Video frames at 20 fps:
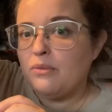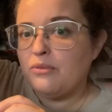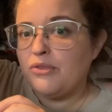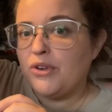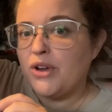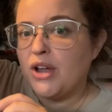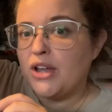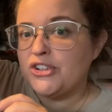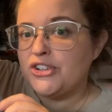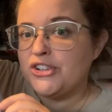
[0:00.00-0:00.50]

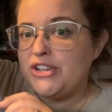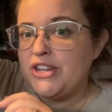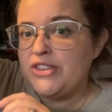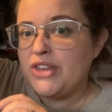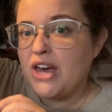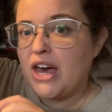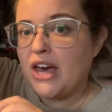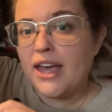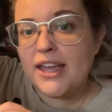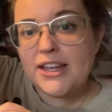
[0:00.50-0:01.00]
for
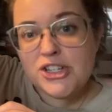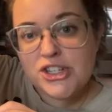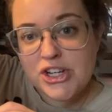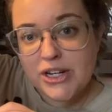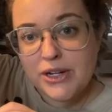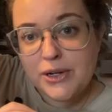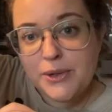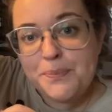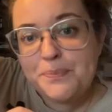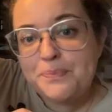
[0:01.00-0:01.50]
underneath a high
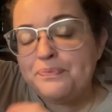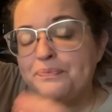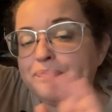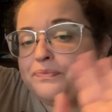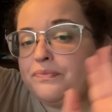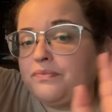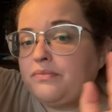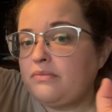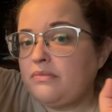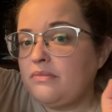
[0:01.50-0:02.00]
chair,
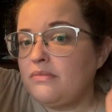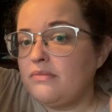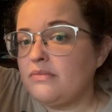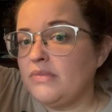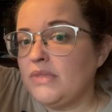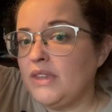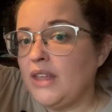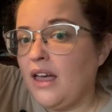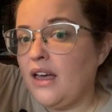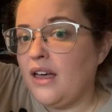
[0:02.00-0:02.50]

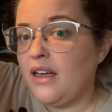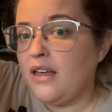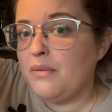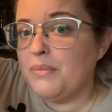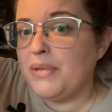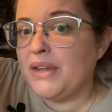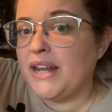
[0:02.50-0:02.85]
um,